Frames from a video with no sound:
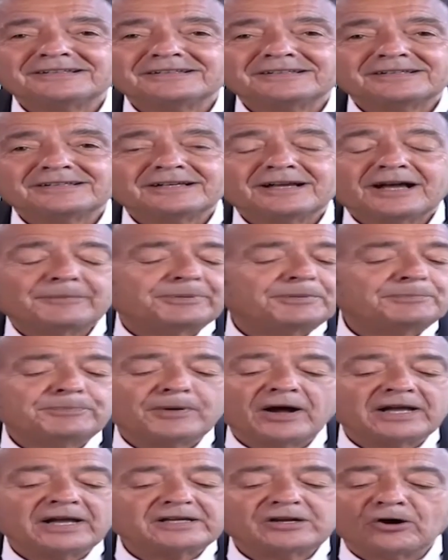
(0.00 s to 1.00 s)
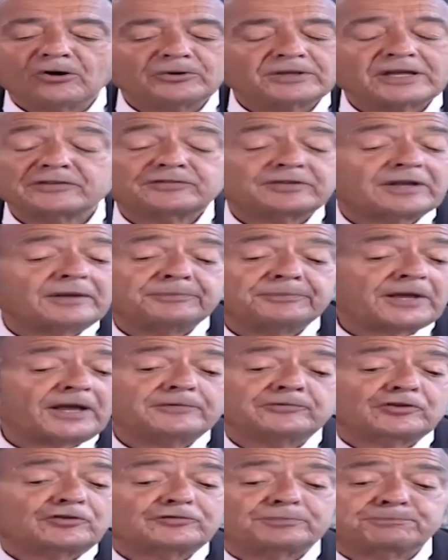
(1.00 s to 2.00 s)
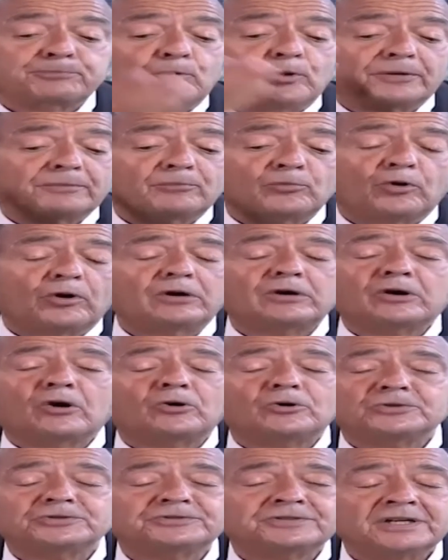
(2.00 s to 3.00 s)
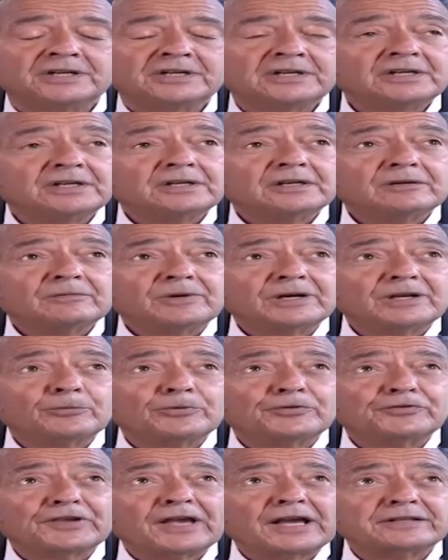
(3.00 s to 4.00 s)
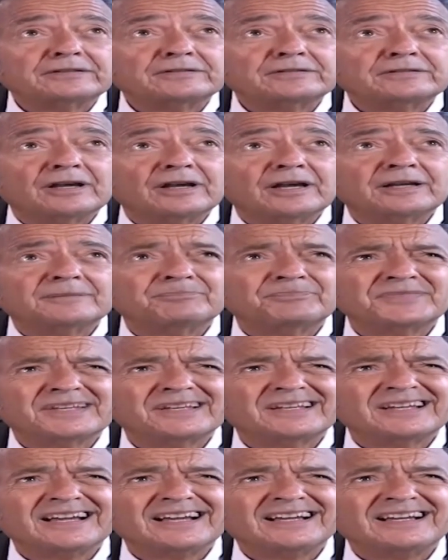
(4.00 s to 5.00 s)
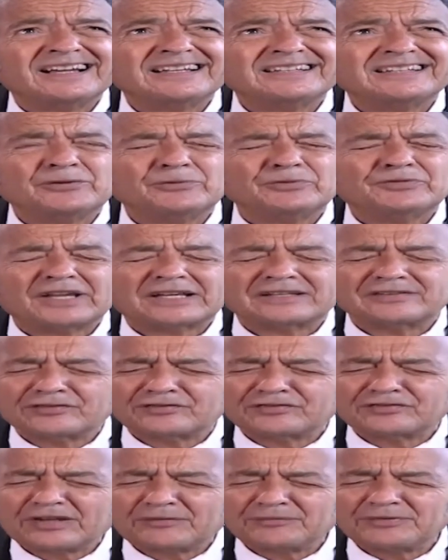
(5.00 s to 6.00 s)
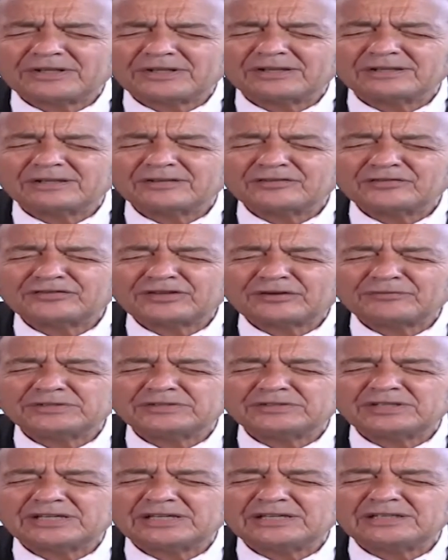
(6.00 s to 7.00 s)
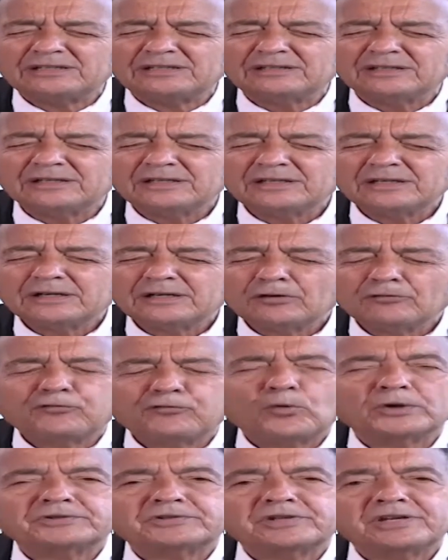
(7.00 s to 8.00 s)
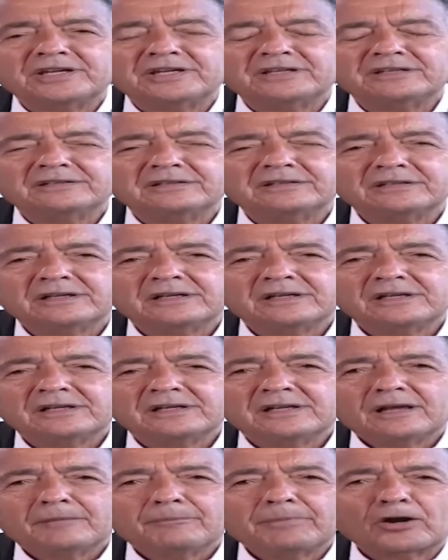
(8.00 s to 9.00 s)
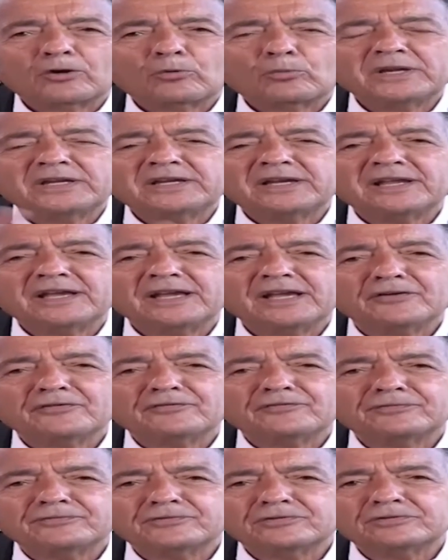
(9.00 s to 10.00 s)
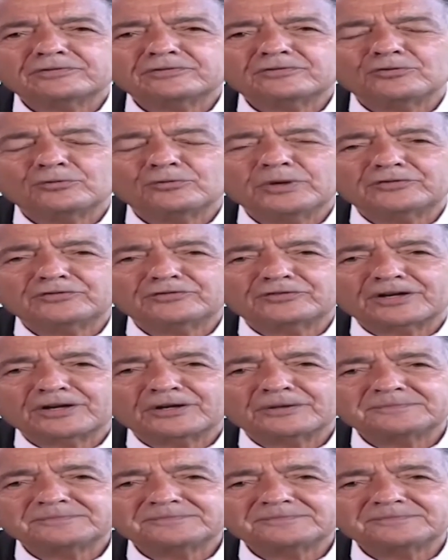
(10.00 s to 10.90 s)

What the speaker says: I've been buying gold. I just bought more gold when it was at, I think it was like 17.14, about a week and a half, 2 weeks ago.